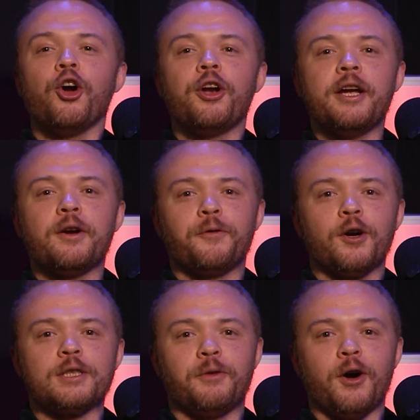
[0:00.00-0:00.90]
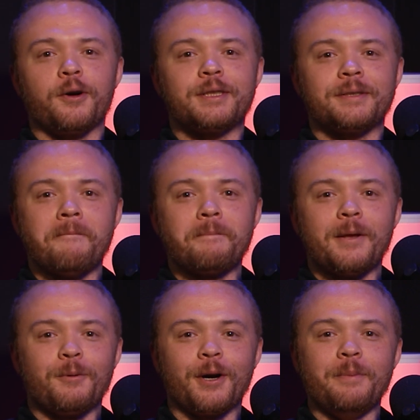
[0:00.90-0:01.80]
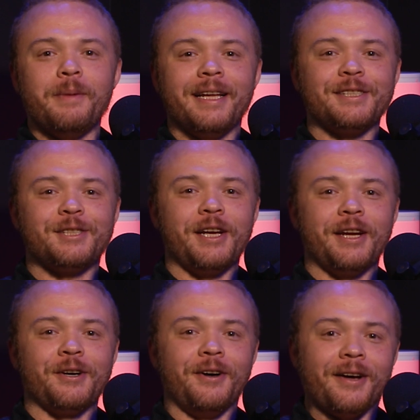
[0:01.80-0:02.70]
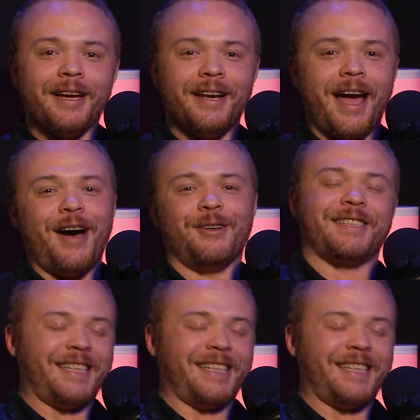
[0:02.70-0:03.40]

heard it here first, folks. We're gonna make this jingle in-house.